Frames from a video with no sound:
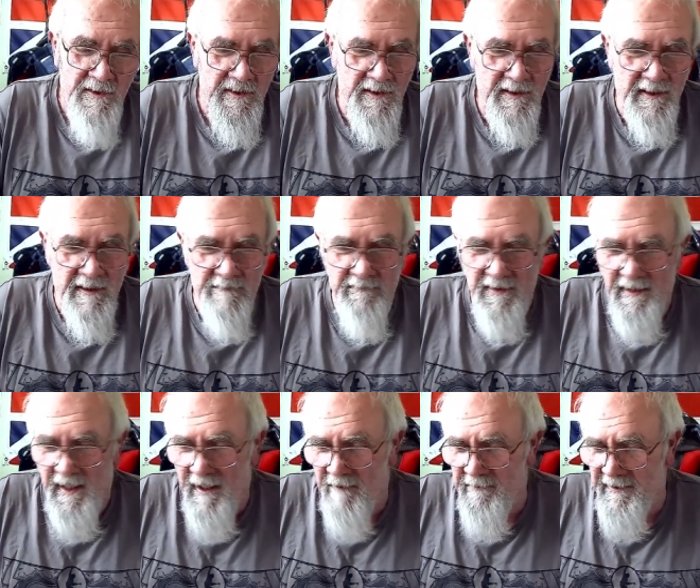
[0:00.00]
Um, the
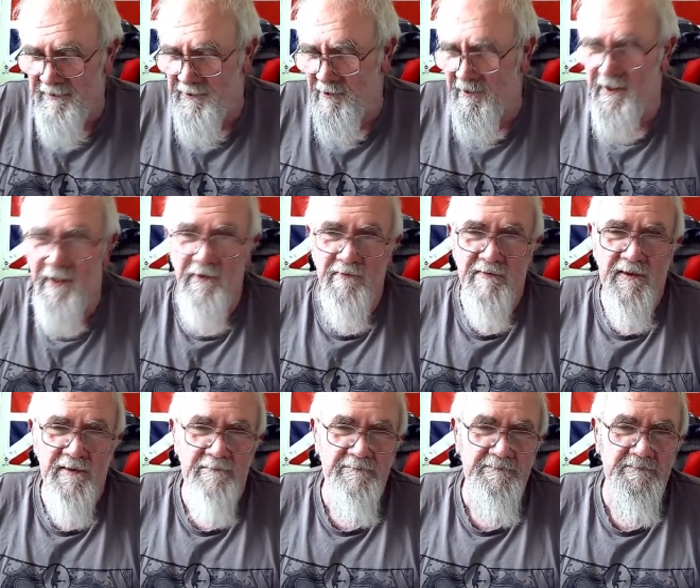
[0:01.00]
army took
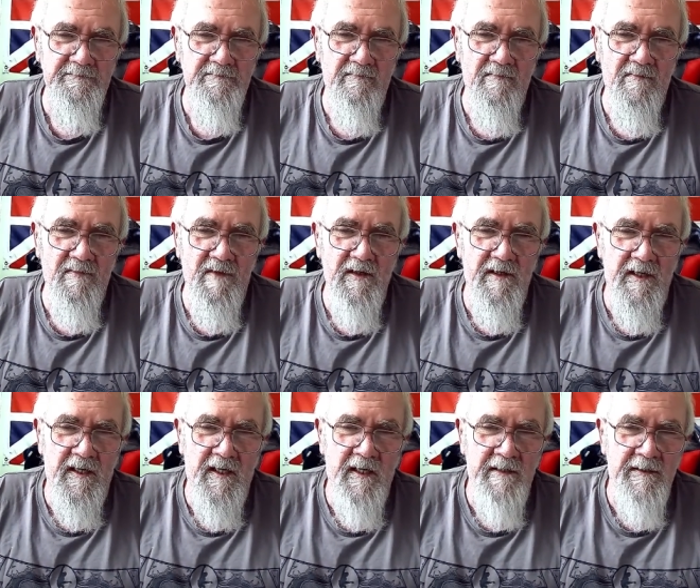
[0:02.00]
over,
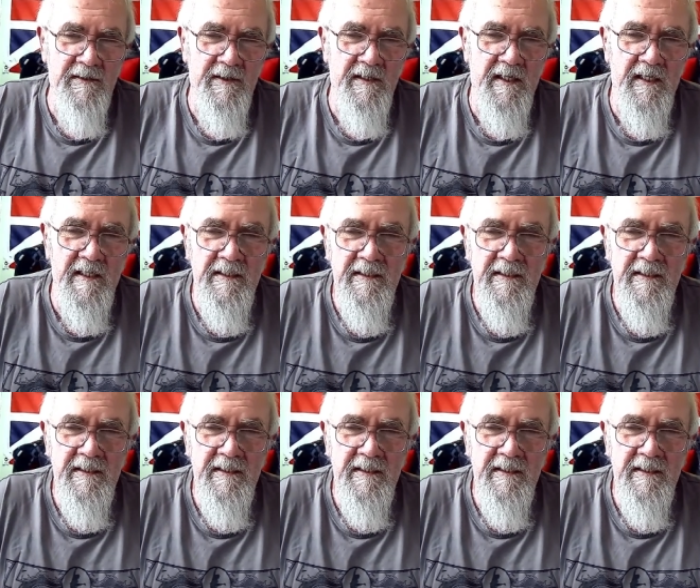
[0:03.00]
and uh,